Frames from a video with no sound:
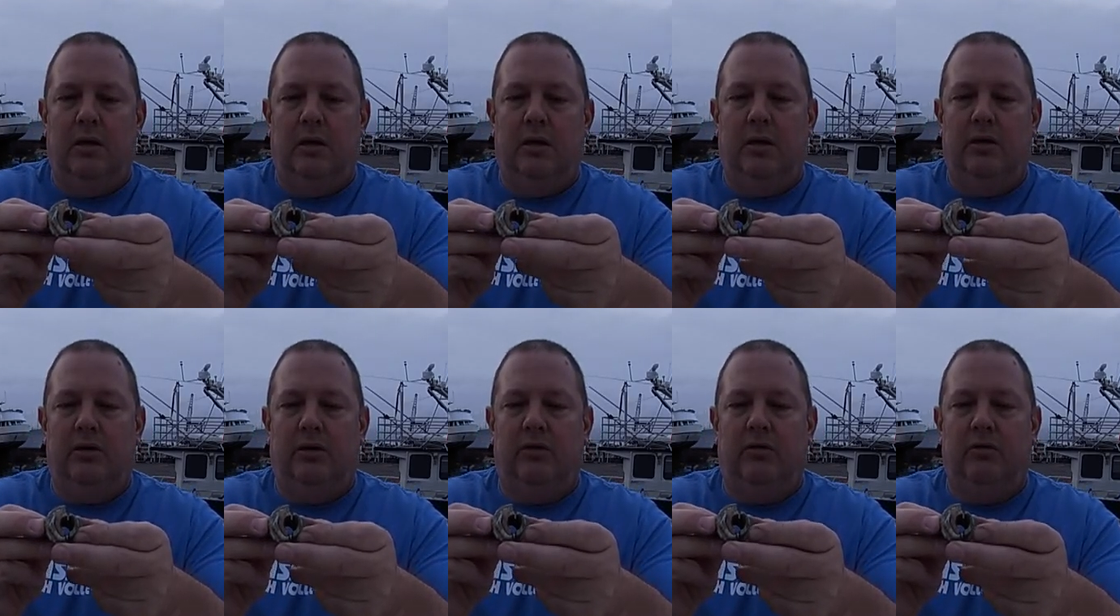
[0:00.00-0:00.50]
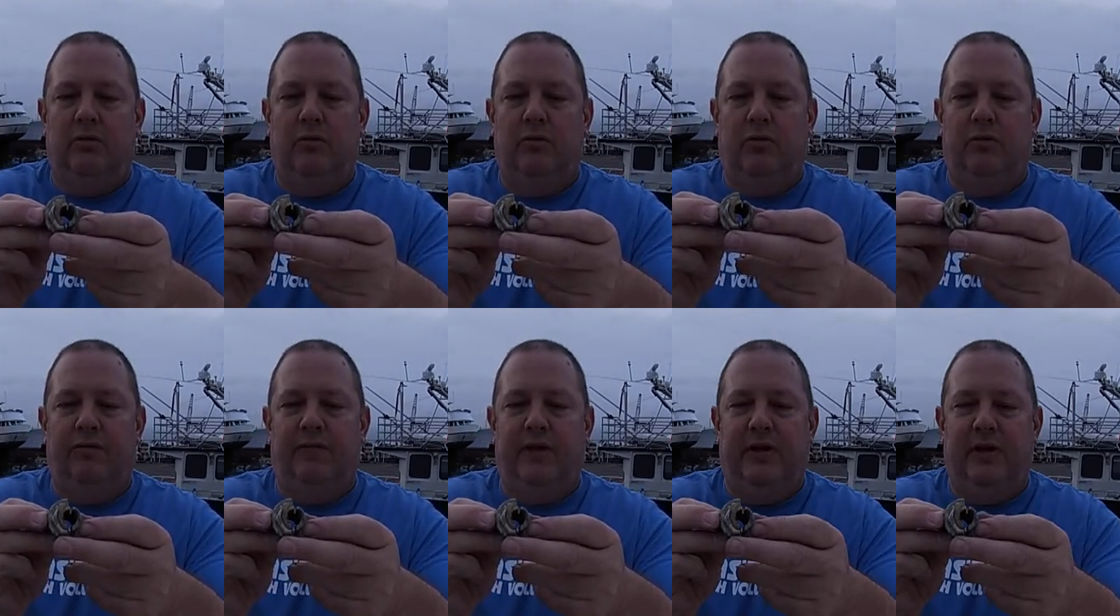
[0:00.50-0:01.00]
on your
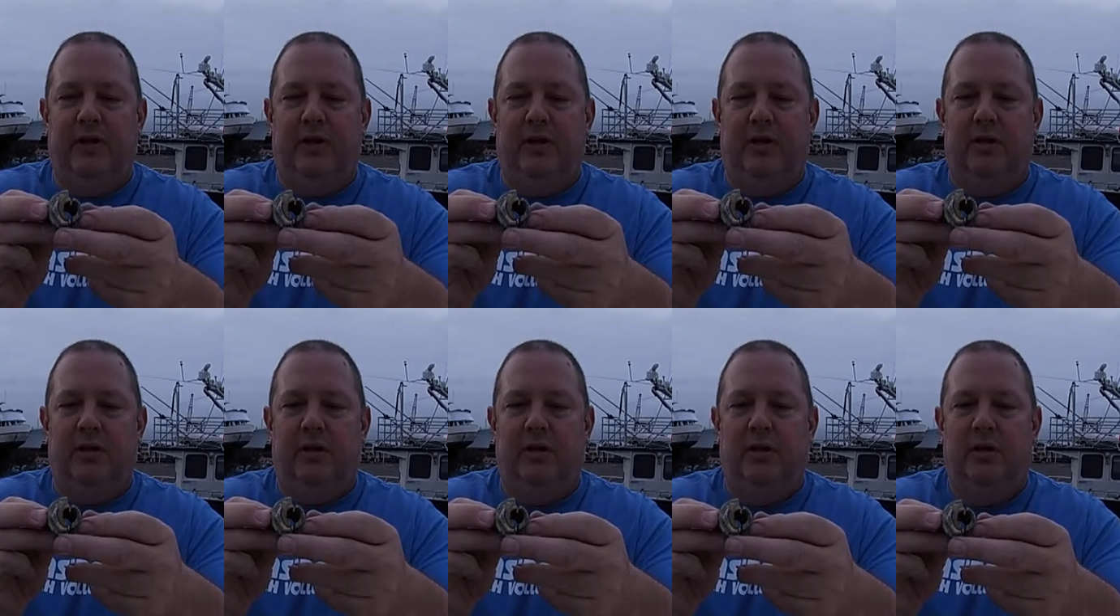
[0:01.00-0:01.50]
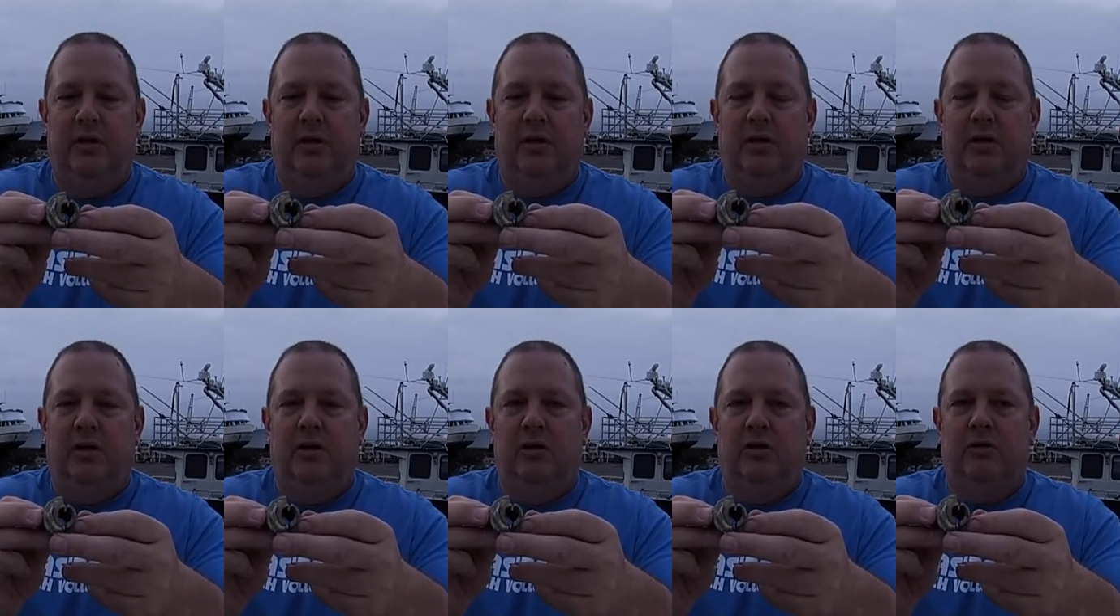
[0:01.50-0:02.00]
through-hole fitting.
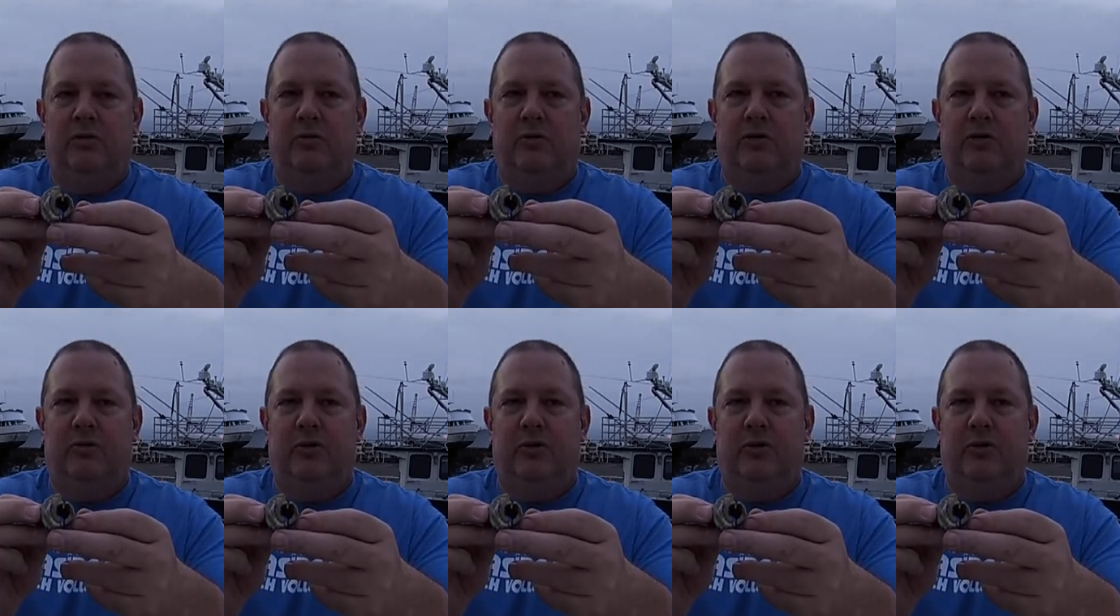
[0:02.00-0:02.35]
So what